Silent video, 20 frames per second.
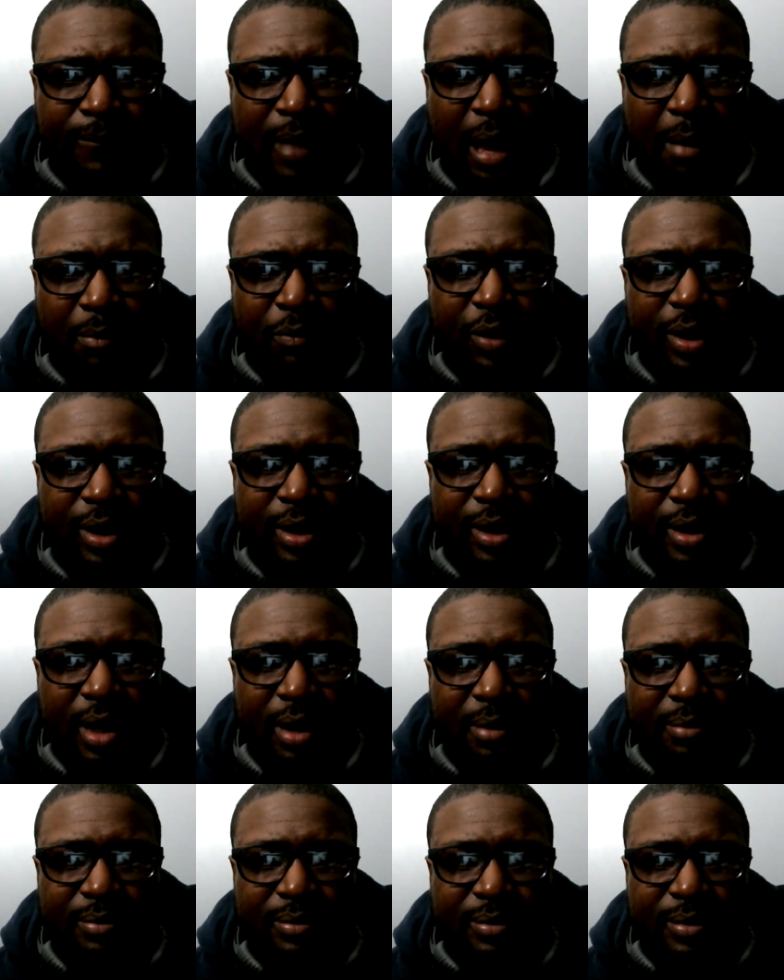I'm reading
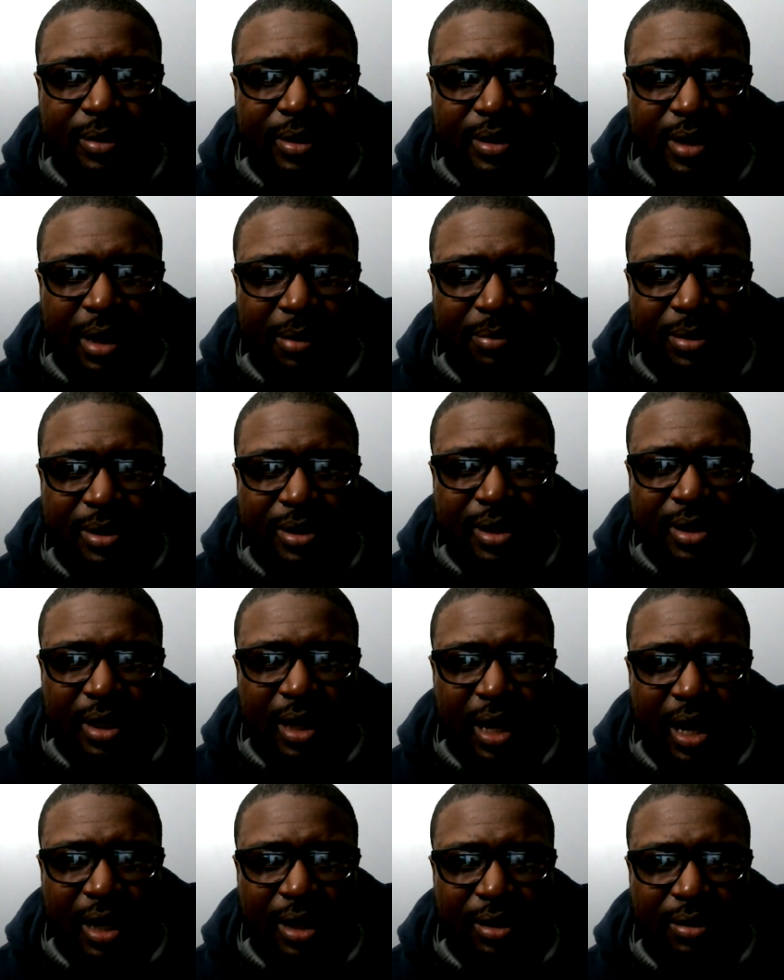up because I missed a
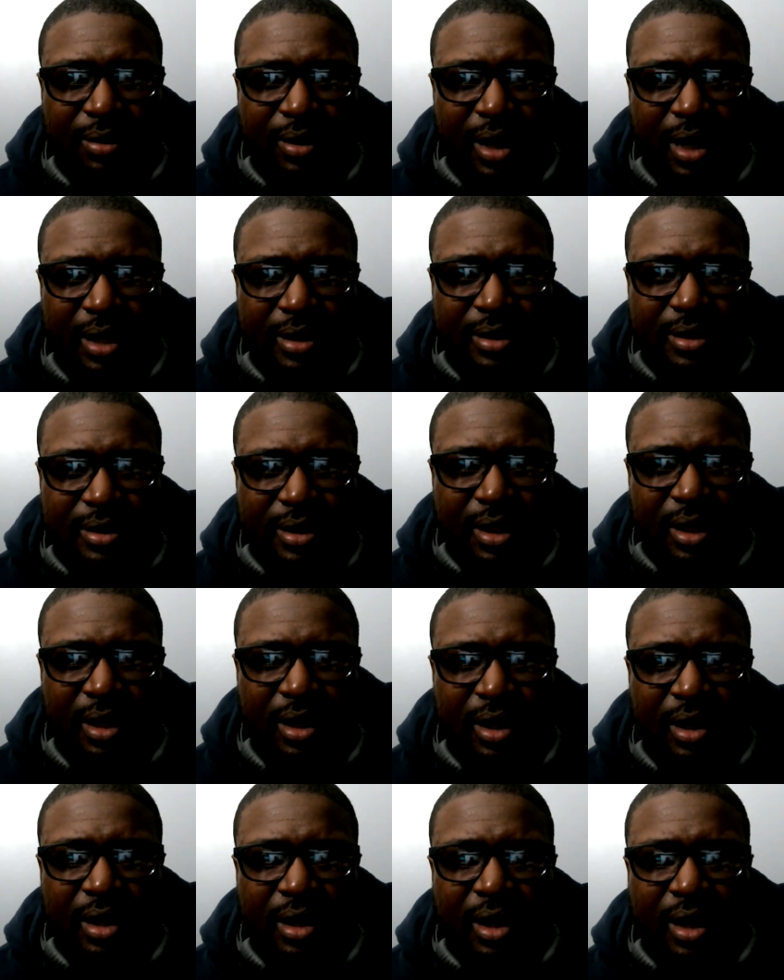lot of you guys.
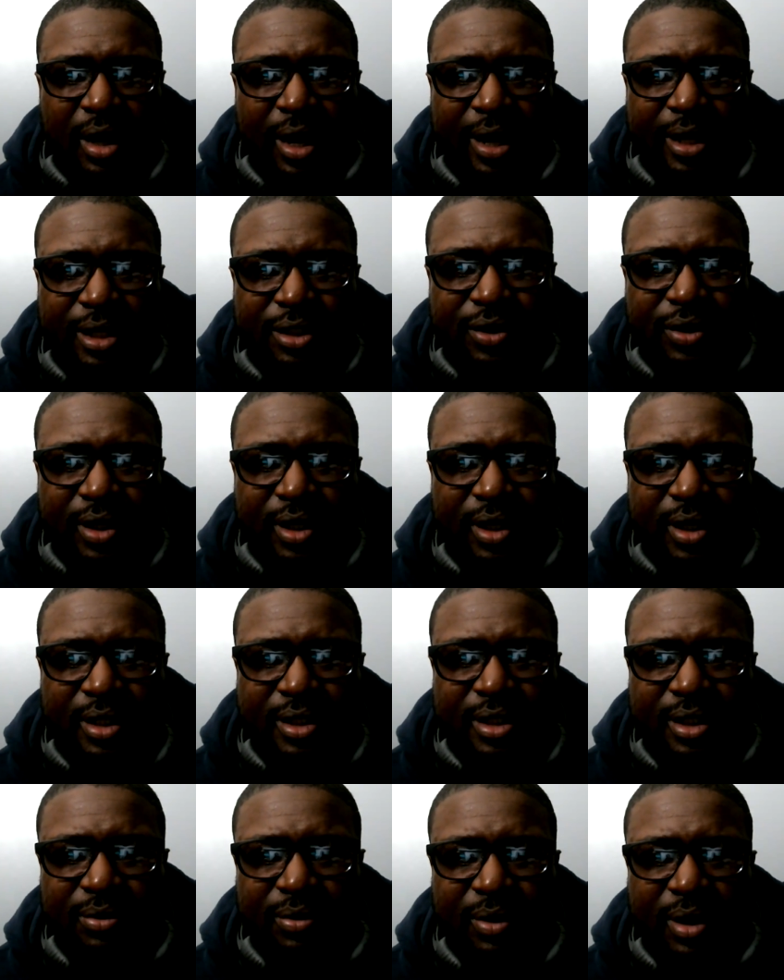Adrian
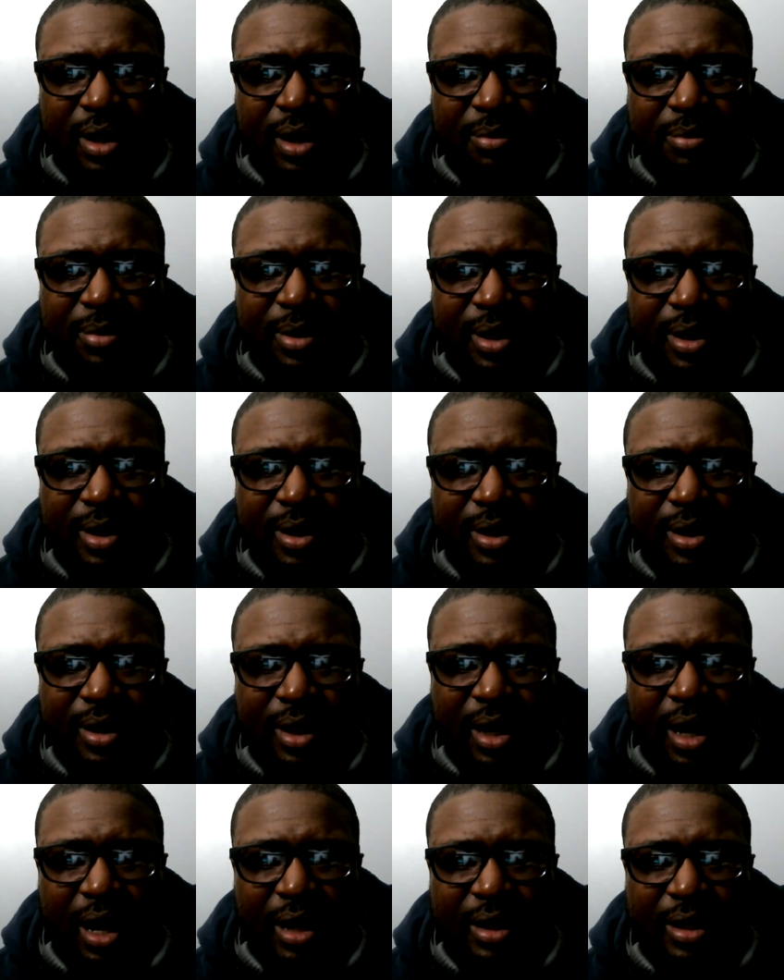Lindsay, what up, man?
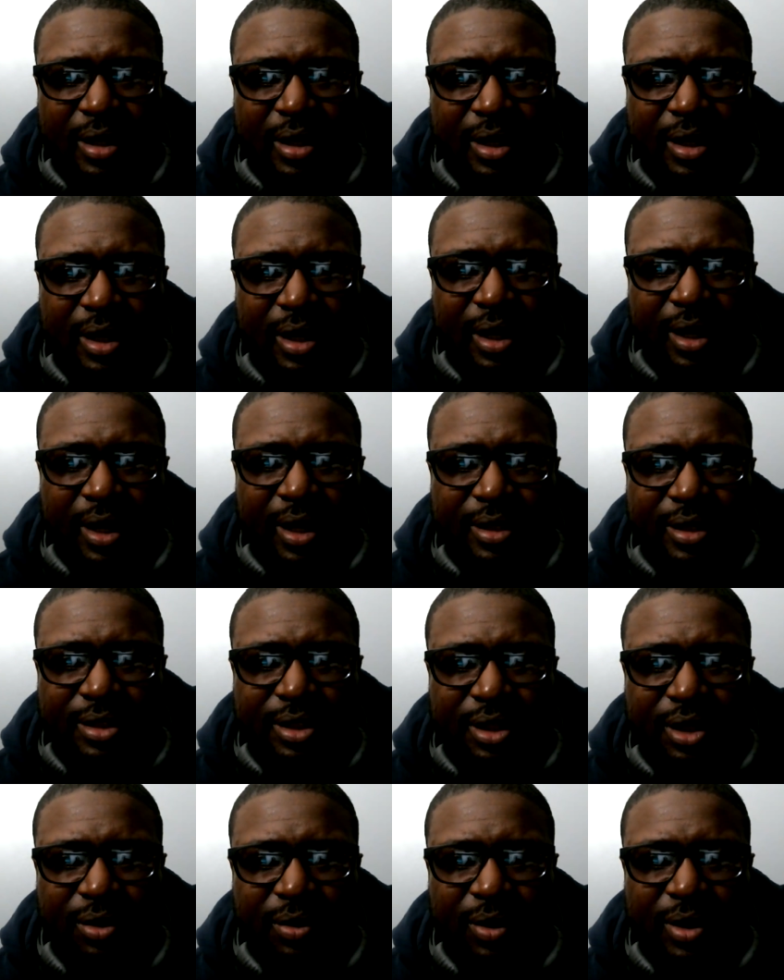I did
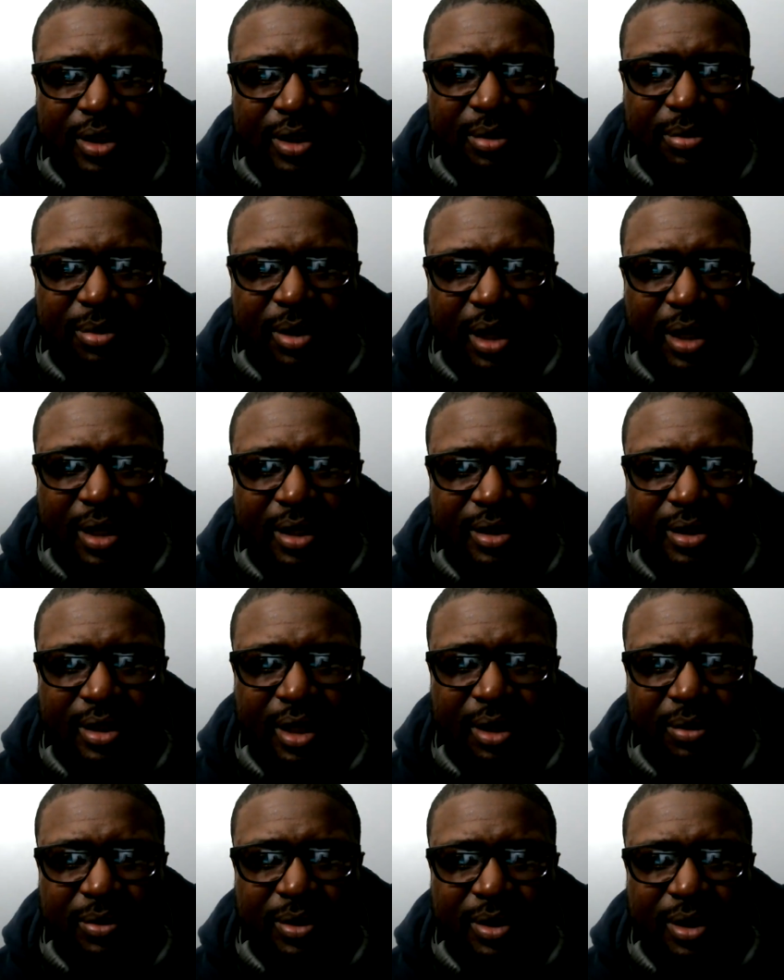answer your question, but I didn't
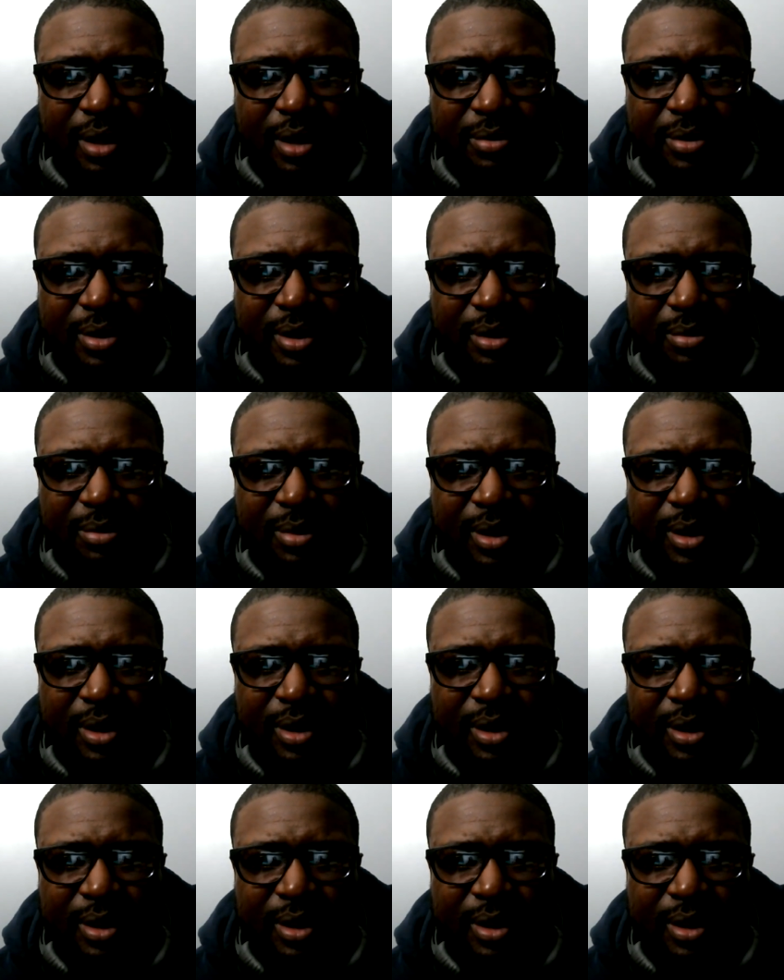say what's up to you, man.